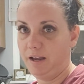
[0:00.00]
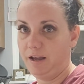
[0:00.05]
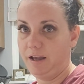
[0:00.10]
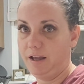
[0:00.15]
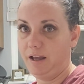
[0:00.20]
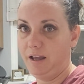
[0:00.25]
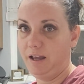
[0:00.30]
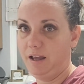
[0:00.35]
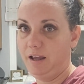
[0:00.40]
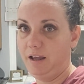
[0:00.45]

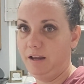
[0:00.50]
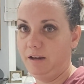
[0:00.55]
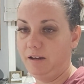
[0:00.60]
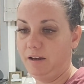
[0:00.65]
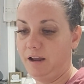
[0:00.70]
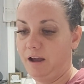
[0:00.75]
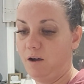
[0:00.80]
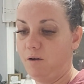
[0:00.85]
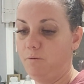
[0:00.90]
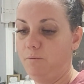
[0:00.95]
And
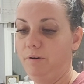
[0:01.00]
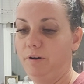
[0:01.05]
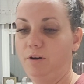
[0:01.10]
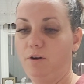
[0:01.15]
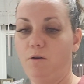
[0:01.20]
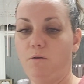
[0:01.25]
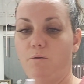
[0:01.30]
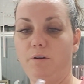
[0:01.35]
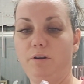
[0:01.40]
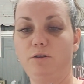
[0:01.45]
now we're
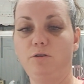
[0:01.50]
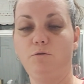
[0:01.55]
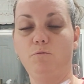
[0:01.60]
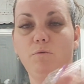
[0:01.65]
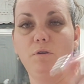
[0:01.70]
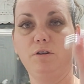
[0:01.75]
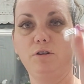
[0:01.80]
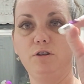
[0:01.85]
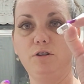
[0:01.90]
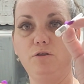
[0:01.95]
going to
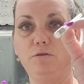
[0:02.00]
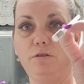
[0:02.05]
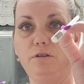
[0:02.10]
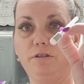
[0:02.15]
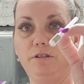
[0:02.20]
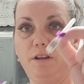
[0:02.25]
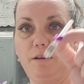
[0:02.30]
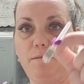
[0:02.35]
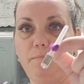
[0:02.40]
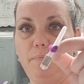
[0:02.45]
want to do the
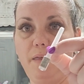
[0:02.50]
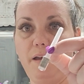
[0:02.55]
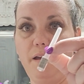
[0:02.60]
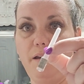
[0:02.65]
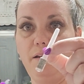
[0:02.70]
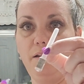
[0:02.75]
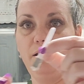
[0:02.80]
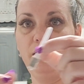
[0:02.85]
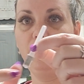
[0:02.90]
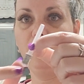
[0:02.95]
same
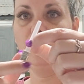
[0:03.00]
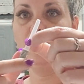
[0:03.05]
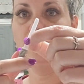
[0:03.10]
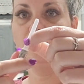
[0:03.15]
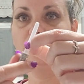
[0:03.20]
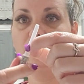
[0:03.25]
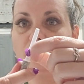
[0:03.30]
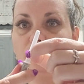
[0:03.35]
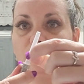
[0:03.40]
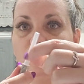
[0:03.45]
thing.
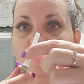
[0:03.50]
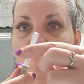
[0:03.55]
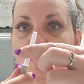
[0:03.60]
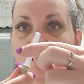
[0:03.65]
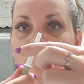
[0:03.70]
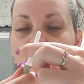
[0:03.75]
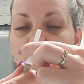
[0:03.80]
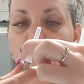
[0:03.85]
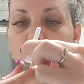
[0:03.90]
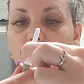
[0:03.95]

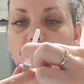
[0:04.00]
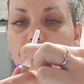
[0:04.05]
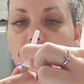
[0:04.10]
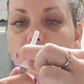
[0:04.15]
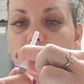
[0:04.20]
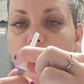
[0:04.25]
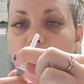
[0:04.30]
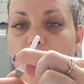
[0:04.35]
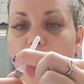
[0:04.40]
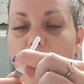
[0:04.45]

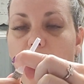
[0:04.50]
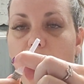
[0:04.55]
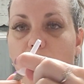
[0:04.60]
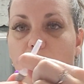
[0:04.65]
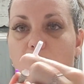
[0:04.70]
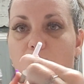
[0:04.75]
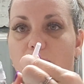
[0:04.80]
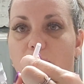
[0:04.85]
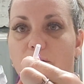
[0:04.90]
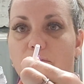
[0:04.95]
Untwist the
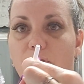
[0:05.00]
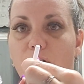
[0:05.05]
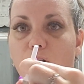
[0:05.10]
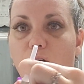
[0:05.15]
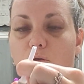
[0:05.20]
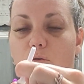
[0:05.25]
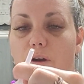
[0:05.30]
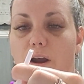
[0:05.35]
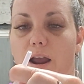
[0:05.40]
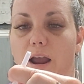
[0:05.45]
bottom of the
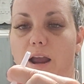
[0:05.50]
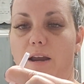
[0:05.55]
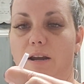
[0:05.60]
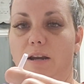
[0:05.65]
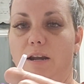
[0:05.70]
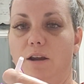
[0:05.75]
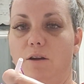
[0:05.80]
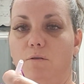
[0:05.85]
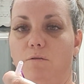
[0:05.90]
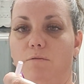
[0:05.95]
gray
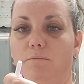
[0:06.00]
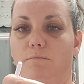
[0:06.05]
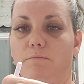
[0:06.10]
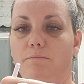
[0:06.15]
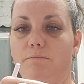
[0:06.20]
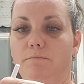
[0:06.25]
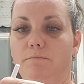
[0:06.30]
needle.